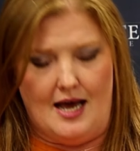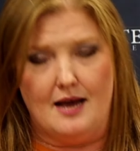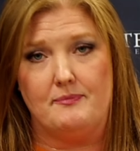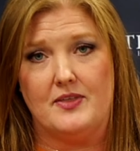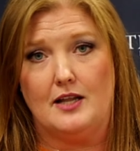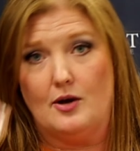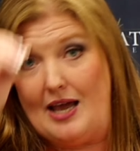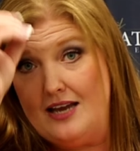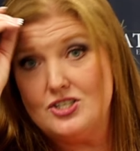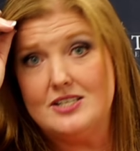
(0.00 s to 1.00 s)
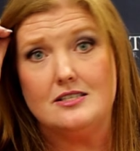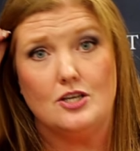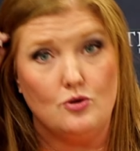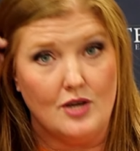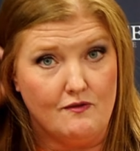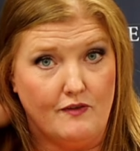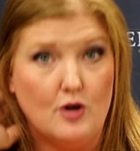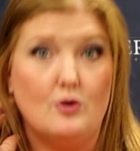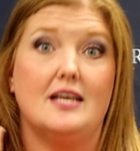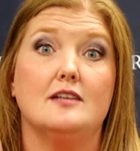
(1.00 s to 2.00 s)
Um, the locations that you can
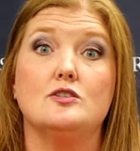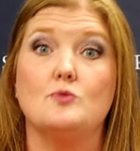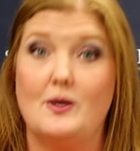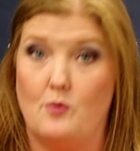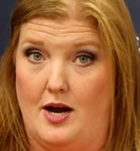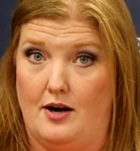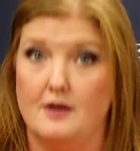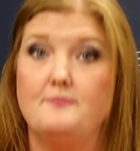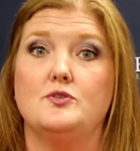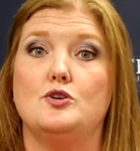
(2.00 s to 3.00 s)
vote in Sweetwater